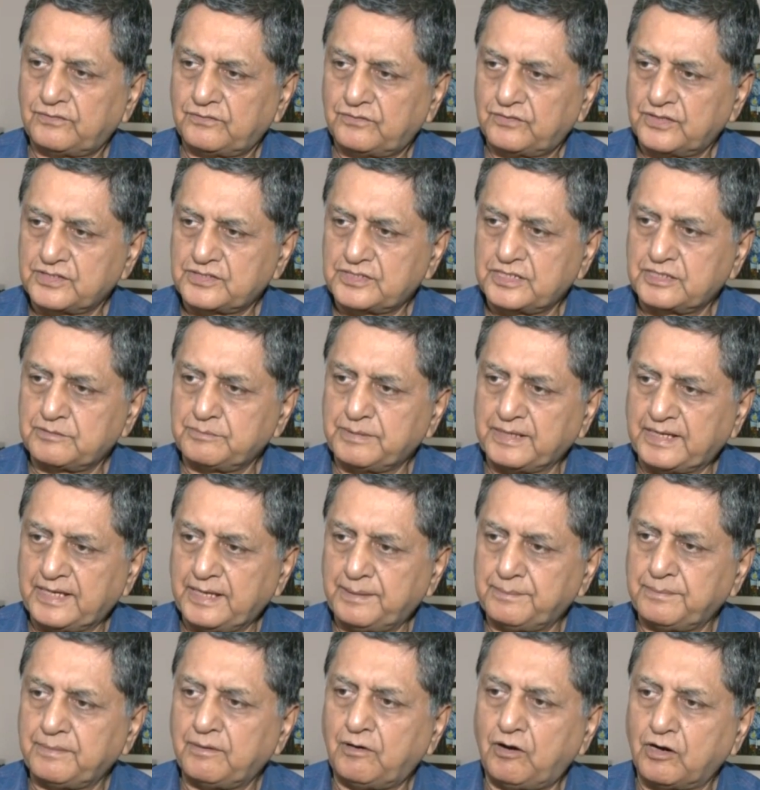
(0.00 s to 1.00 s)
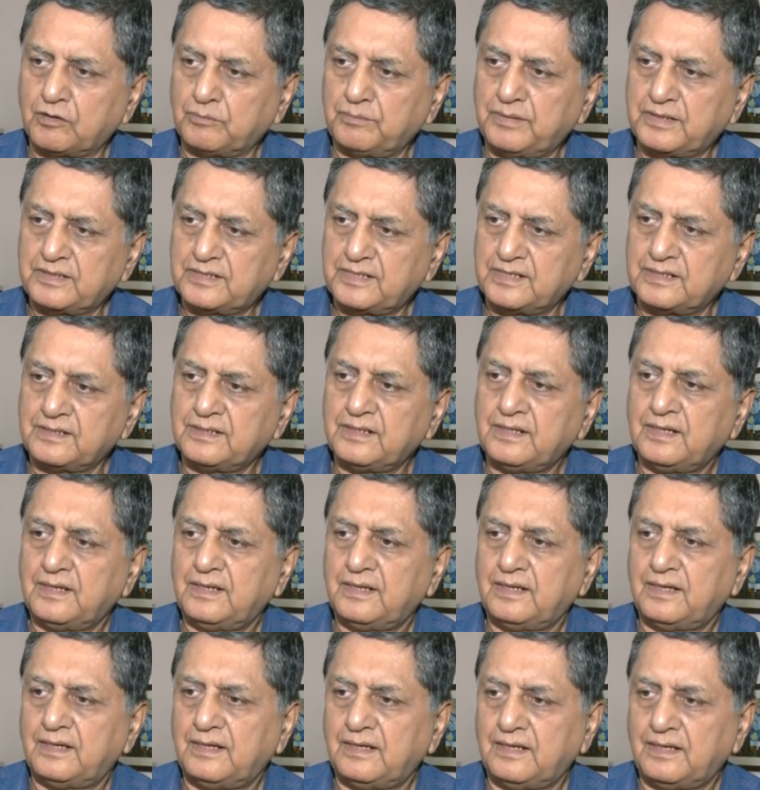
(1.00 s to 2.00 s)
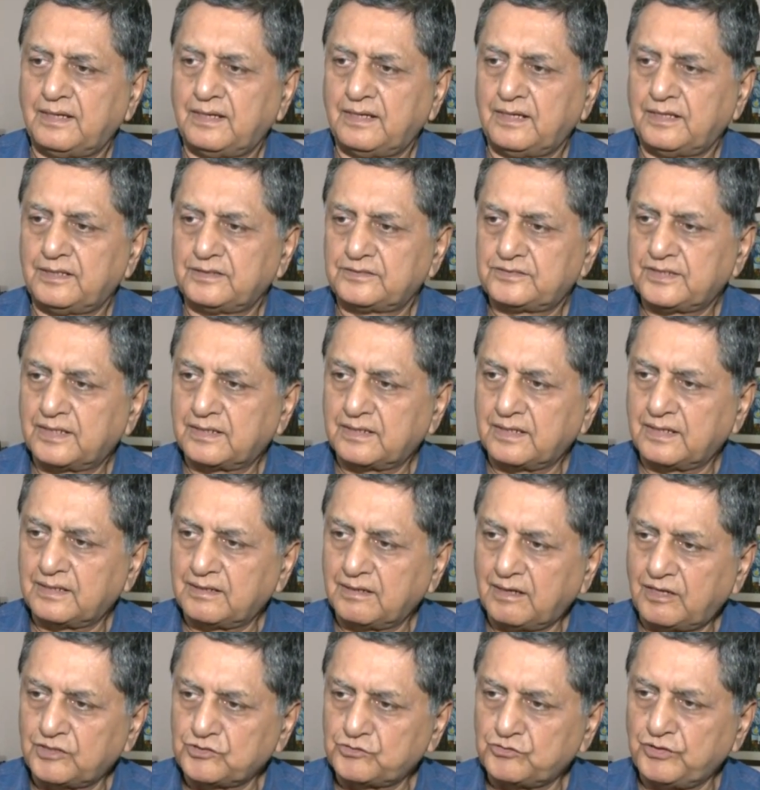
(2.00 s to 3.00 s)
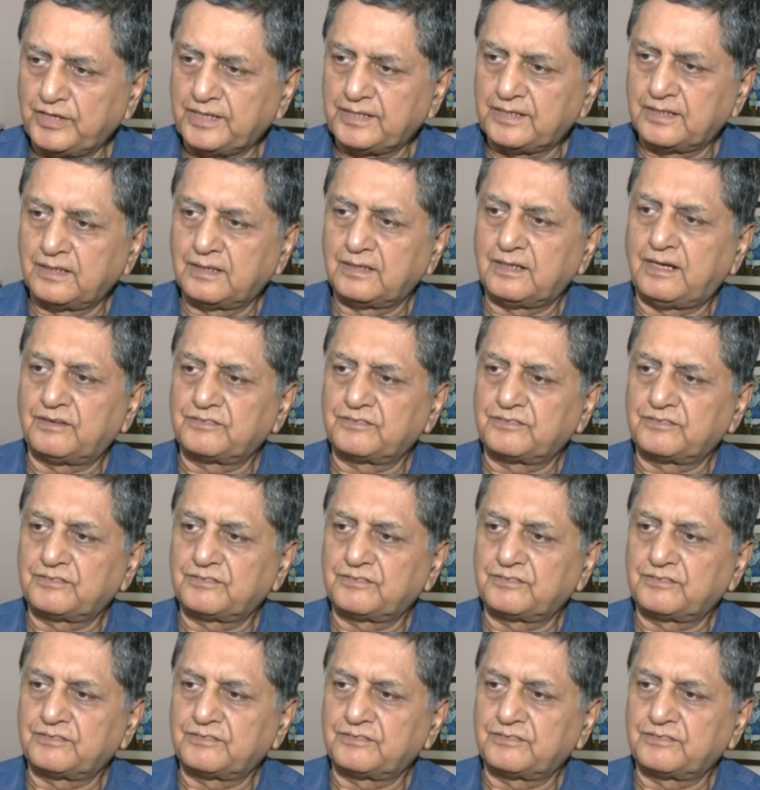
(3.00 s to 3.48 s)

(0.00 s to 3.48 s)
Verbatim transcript: first it became augmented satellite launch vehicle.